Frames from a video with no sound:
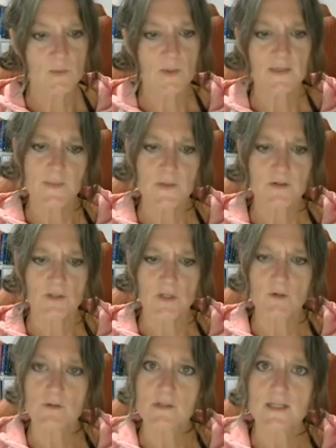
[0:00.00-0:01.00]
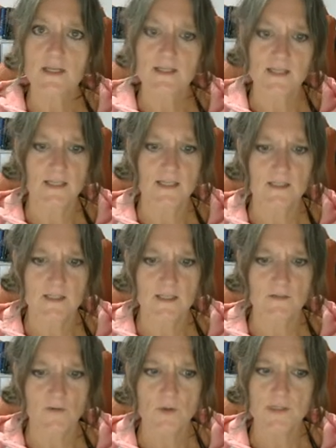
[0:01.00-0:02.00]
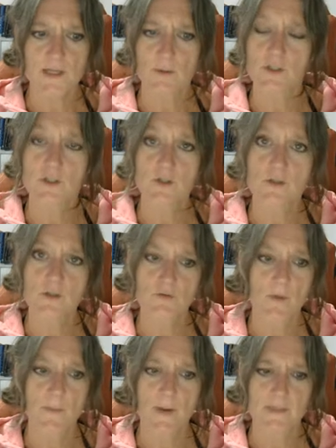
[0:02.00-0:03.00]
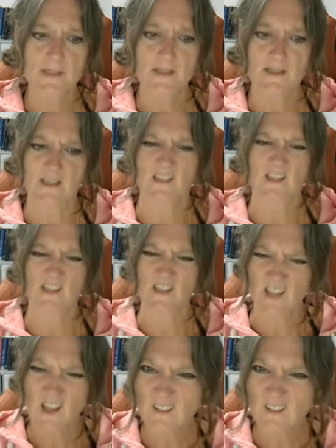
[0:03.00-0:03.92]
well, Inspector, I don't see it's any concern of yours how I choose to run my business, is it now?